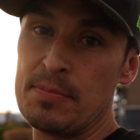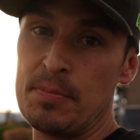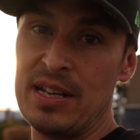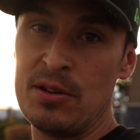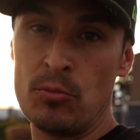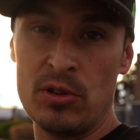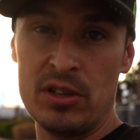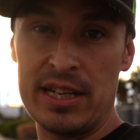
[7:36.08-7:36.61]
but
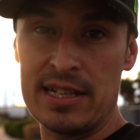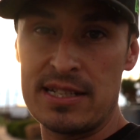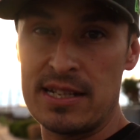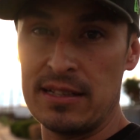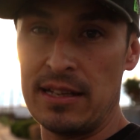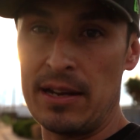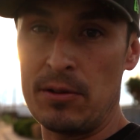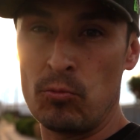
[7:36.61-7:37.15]
didn't really get
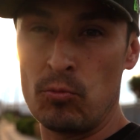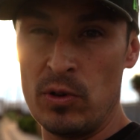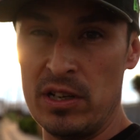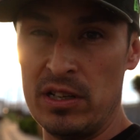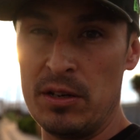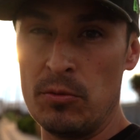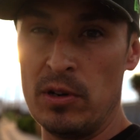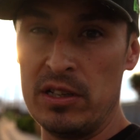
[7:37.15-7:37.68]
to like
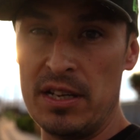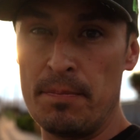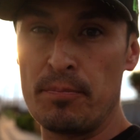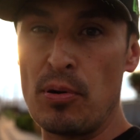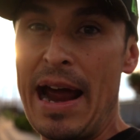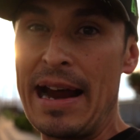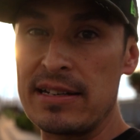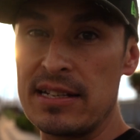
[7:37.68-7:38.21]
really
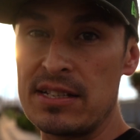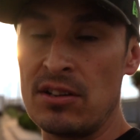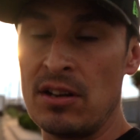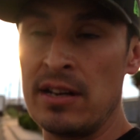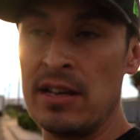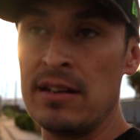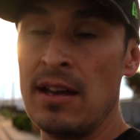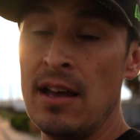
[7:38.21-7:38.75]
practice
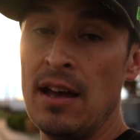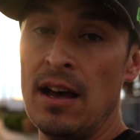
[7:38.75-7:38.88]
on it.